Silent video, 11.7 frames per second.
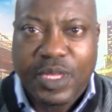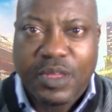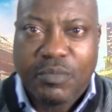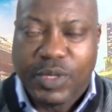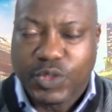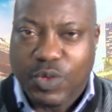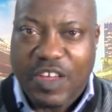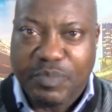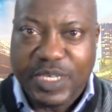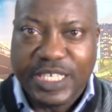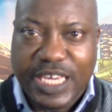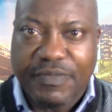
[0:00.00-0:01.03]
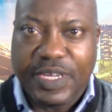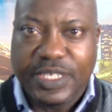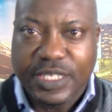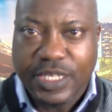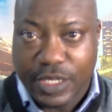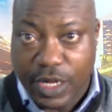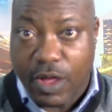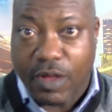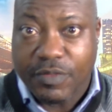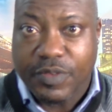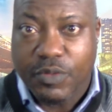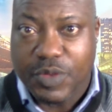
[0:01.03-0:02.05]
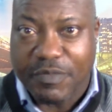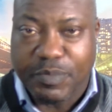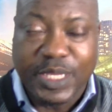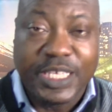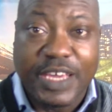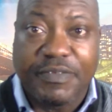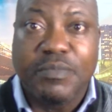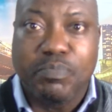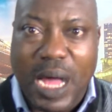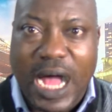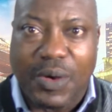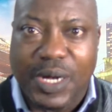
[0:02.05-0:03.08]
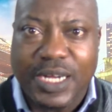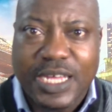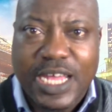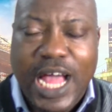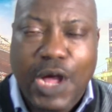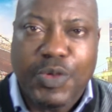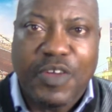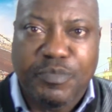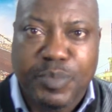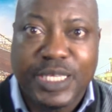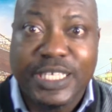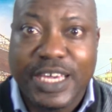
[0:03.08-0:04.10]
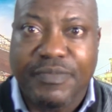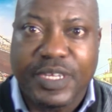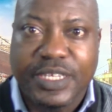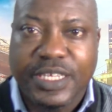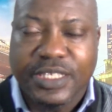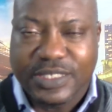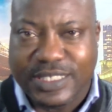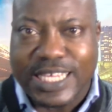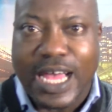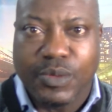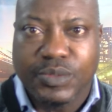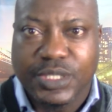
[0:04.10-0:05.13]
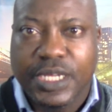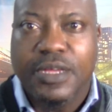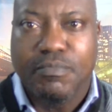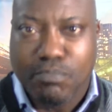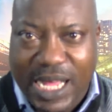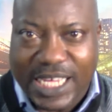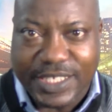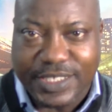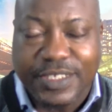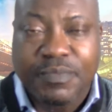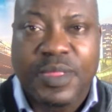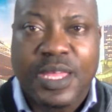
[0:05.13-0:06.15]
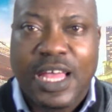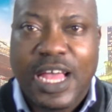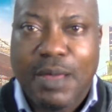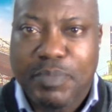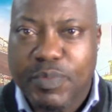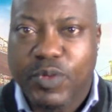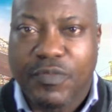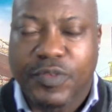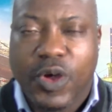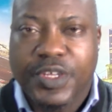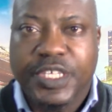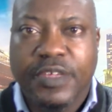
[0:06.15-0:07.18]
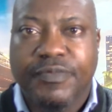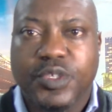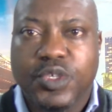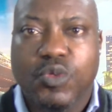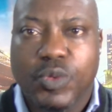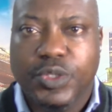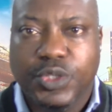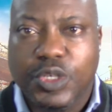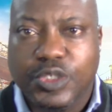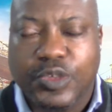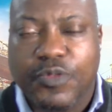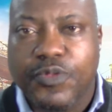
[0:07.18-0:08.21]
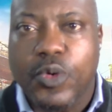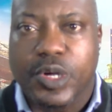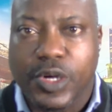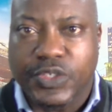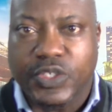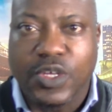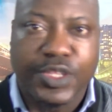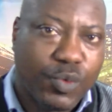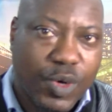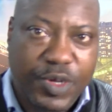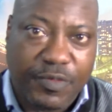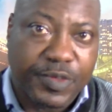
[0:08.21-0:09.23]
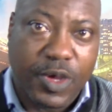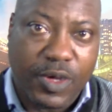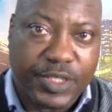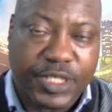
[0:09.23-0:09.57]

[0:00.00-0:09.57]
but we have been given love, we have been given power, and we have been given sound mind. And people of God, if you will just focus on the word of God,